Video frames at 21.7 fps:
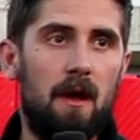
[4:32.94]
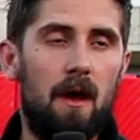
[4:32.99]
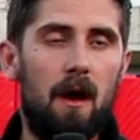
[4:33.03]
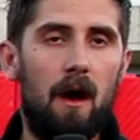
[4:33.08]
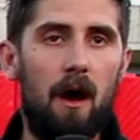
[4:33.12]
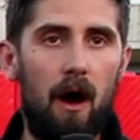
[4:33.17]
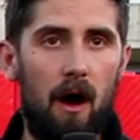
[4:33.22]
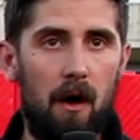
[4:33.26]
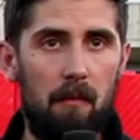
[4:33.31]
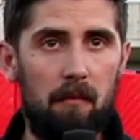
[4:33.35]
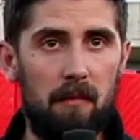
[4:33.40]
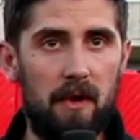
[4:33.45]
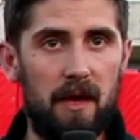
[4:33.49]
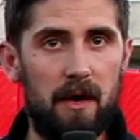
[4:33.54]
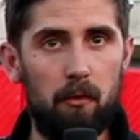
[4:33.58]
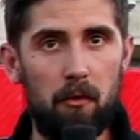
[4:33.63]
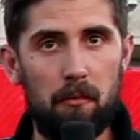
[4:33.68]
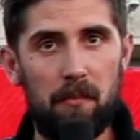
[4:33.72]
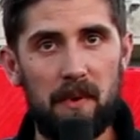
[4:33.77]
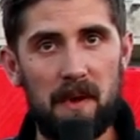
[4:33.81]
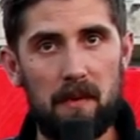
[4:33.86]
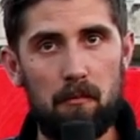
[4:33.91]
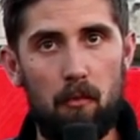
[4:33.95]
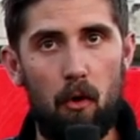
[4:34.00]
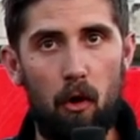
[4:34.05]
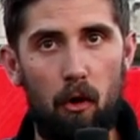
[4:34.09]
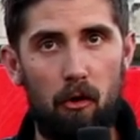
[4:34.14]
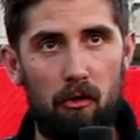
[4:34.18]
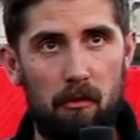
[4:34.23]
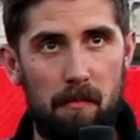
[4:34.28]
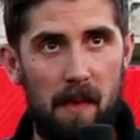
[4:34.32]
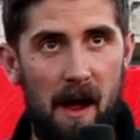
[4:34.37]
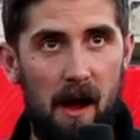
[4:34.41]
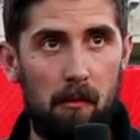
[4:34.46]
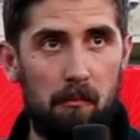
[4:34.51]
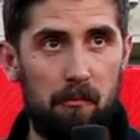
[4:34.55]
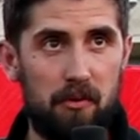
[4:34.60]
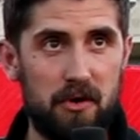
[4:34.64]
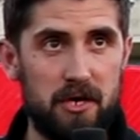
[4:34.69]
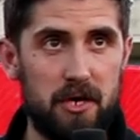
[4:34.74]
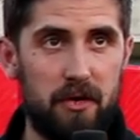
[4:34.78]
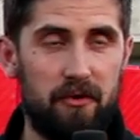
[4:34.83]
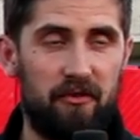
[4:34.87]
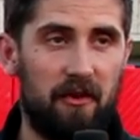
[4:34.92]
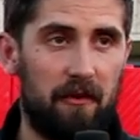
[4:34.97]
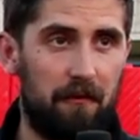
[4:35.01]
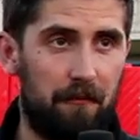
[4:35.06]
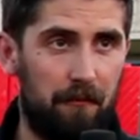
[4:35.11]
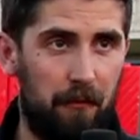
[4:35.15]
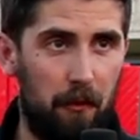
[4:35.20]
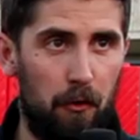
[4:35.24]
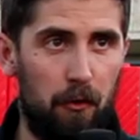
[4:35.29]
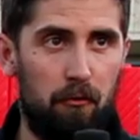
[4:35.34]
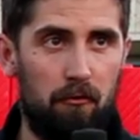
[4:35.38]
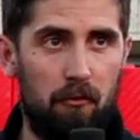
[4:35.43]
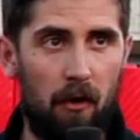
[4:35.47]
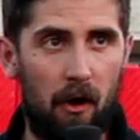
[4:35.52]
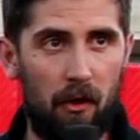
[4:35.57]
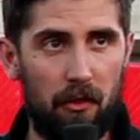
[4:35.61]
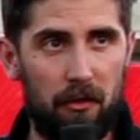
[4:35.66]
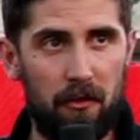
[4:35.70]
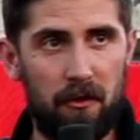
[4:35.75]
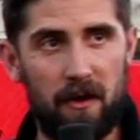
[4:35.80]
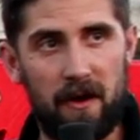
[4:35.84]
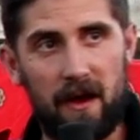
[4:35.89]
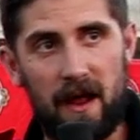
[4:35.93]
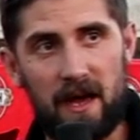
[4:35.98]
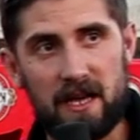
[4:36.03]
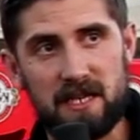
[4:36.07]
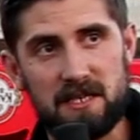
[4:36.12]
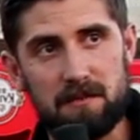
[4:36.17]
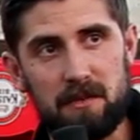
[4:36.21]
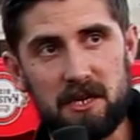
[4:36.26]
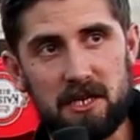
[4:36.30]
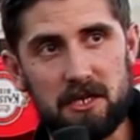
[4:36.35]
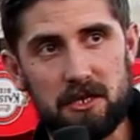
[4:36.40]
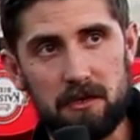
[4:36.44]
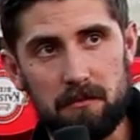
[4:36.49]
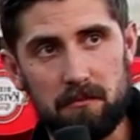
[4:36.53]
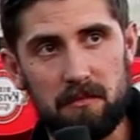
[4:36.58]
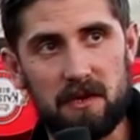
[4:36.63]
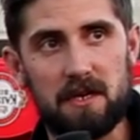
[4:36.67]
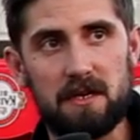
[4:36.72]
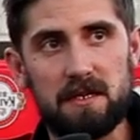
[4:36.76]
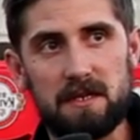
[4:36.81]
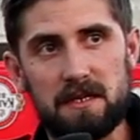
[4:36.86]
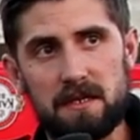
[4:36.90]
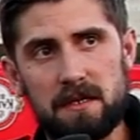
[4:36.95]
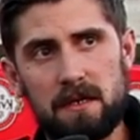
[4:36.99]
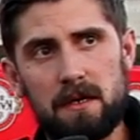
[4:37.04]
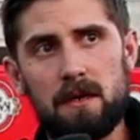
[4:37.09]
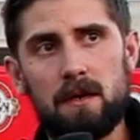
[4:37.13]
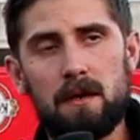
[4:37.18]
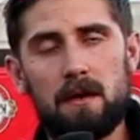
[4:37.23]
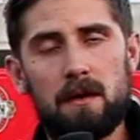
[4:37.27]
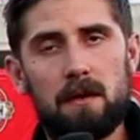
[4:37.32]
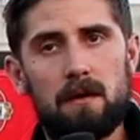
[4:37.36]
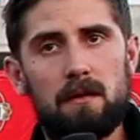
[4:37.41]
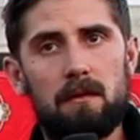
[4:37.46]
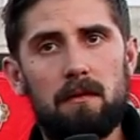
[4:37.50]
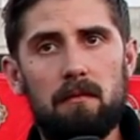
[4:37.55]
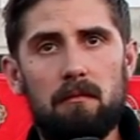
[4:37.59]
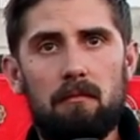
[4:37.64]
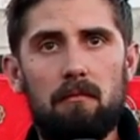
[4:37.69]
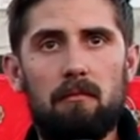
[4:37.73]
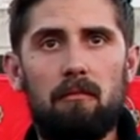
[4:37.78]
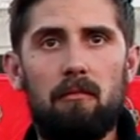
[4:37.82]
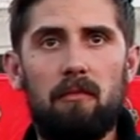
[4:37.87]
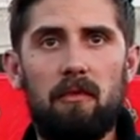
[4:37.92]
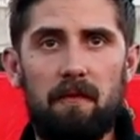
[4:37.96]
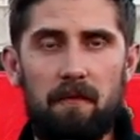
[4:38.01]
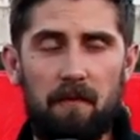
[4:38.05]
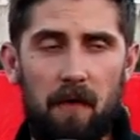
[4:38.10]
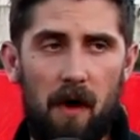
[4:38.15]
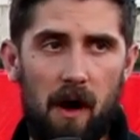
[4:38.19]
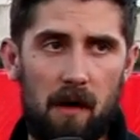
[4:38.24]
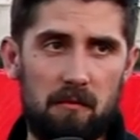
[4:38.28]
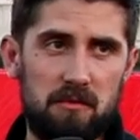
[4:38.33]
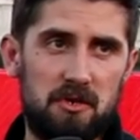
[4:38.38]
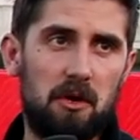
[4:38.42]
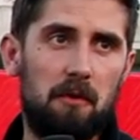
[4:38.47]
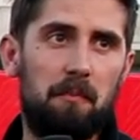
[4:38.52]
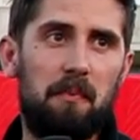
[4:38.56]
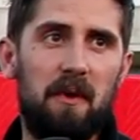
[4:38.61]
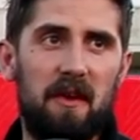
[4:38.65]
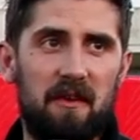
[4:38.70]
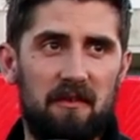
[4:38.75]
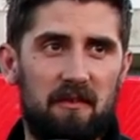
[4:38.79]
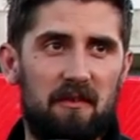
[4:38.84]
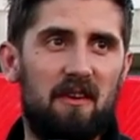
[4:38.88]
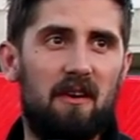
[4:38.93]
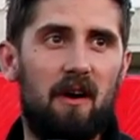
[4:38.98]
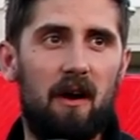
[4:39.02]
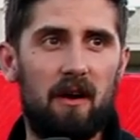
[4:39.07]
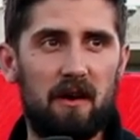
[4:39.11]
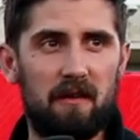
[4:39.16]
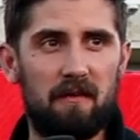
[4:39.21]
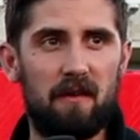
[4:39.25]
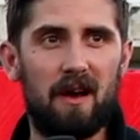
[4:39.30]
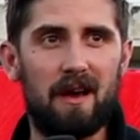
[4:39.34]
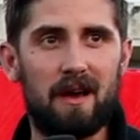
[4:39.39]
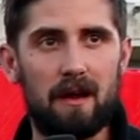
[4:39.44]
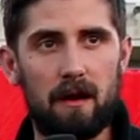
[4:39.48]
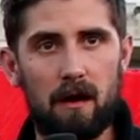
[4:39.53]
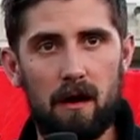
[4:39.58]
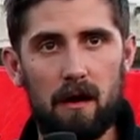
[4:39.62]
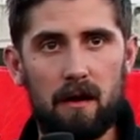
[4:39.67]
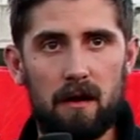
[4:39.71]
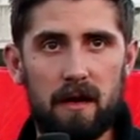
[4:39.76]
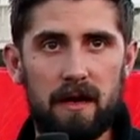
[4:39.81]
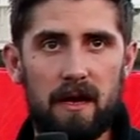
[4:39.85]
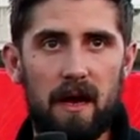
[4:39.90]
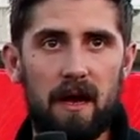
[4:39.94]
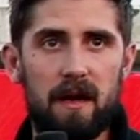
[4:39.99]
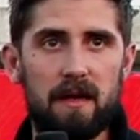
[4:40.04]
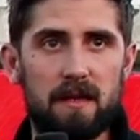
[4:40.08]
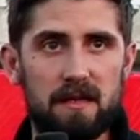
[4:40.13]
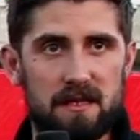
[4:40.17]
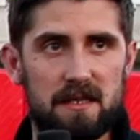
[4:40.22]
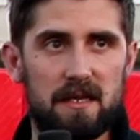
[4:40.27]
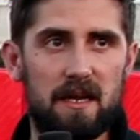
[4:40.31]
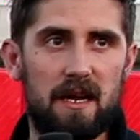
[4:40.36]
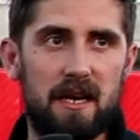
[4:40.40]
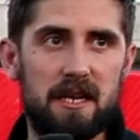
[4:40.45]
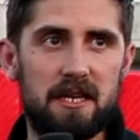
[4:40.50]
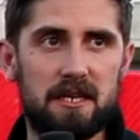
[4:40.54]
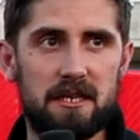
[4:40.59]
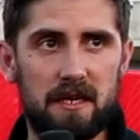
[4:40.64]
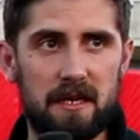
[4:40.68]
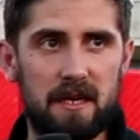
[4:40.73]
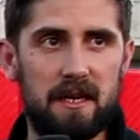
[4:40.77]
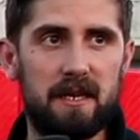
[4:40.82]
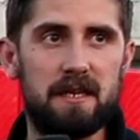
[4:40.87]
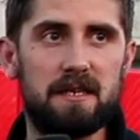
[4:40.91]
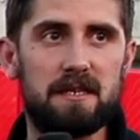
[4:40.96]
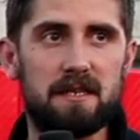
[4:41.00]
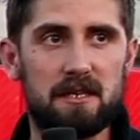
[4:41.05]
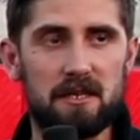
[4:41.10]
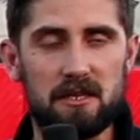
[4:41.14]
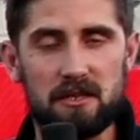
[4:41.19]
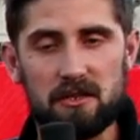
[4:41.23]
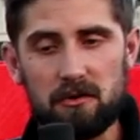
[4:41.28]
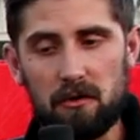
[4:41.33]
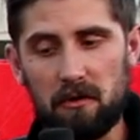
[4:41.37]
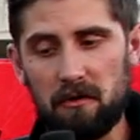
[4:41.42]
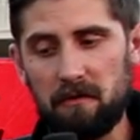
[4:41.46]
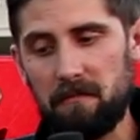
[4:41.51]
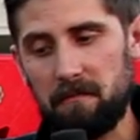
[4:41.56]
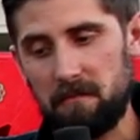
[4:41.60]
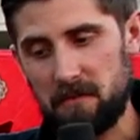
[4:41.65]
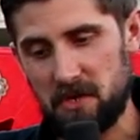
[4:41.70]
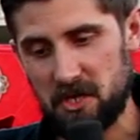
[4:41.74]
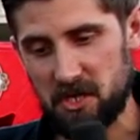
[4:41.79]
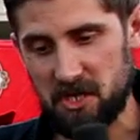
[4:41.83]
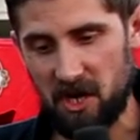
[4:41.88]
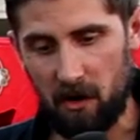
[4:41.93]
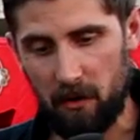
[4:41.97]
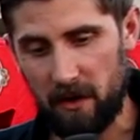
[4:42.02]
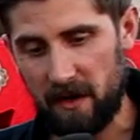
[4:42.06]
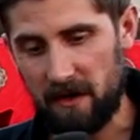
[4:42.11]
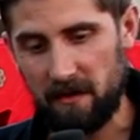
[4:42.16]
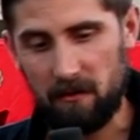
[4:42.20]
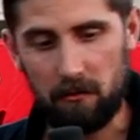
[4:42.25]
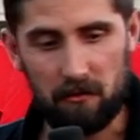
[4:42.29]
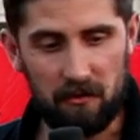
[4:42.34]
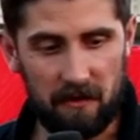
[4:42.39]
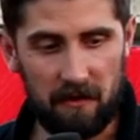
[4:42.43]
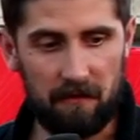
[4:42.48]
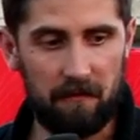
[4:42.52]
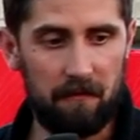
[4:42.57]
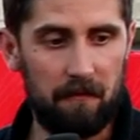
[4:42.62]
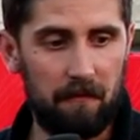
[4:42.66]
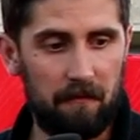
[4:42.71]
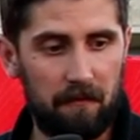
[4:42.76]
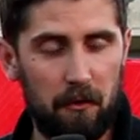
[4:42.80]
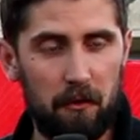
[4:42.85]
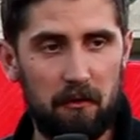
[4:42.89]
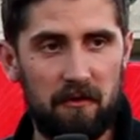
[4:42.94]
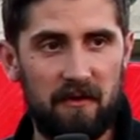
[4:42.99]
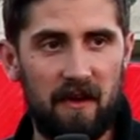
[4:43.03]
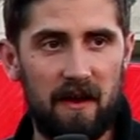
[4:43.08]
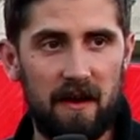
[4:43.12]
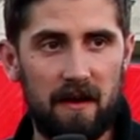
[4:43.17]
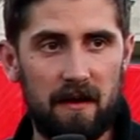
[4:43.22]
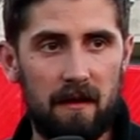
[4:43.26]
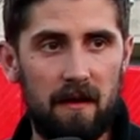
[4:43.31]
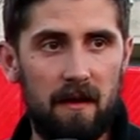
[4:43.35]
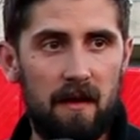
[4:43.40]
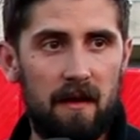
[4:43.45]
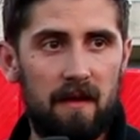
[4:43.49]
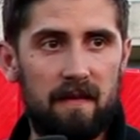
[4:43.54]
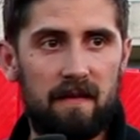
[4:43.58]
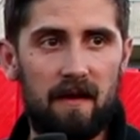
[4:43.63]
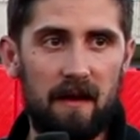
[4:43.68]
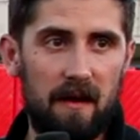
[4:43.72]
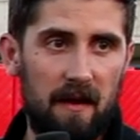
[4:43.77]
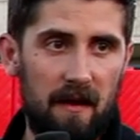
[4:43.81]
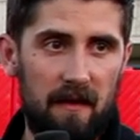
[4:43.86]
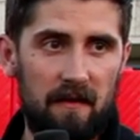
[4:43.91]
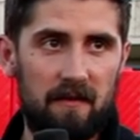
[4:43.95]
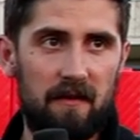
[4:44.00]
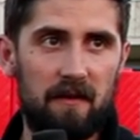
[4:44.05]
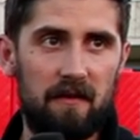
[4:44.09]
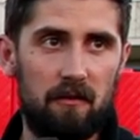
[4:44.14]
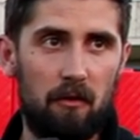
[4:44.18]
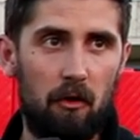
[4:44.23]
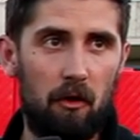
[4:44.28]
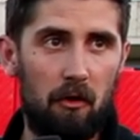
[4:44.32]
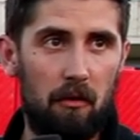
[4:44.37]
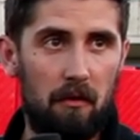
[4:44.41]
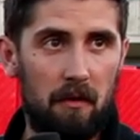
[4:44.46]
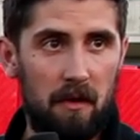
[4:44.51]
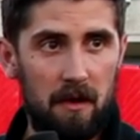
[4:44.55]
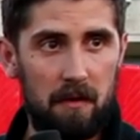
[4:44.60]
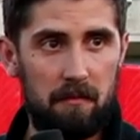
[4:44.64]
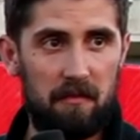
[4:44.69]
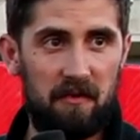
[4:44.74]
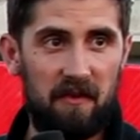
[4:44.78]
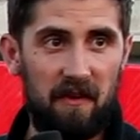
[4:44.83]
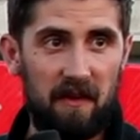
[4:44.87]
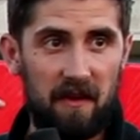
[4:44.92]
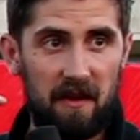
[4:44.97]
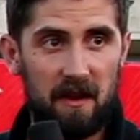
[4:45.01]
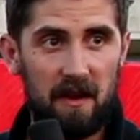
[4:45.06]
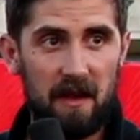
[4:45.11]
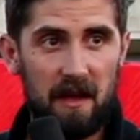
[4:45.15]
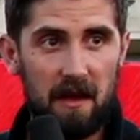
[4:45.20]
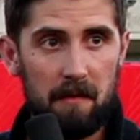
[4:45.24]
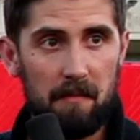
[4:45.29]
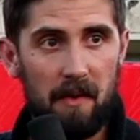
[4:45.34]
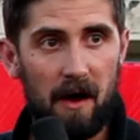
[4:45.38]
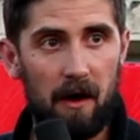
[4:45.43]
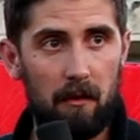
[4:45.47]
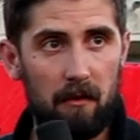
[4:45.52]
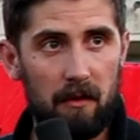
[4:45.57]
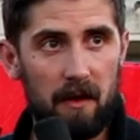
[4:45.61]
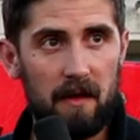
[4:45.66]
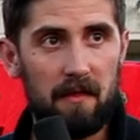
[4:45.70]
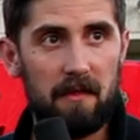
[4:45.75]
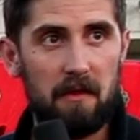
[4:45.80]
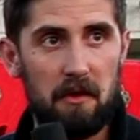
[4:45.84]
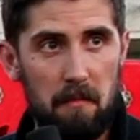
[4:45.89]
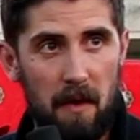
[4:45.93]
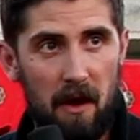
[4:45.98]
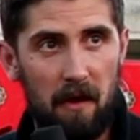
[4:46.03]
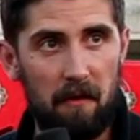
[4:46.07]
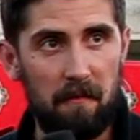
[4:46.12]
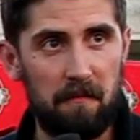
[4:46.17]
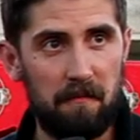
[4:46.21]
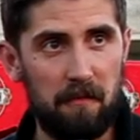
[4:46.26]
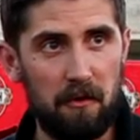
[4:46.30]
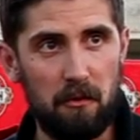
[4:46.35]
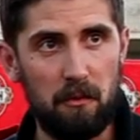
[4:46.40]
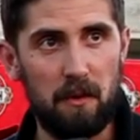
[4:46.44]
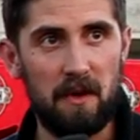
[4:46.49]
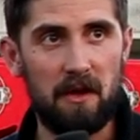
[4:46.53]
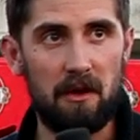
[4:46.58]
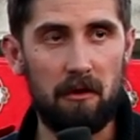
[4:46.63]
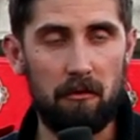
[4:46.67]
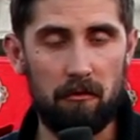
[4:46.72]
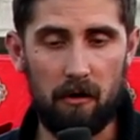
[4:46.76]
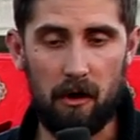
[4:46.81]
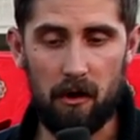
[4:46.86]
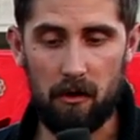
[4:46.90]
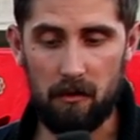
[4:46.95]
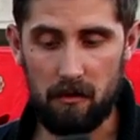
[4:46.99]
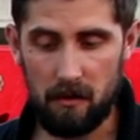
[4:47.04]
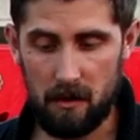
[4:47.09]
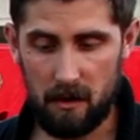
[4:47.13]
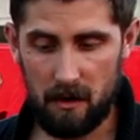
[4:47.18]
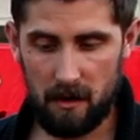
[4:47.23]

Um, it would be more about producing food rather than an exhibition because the farm shop is kind of like an art installation. It is just sort of showing all the different food te- techniques. It's not particularly about the amount of food we can grow.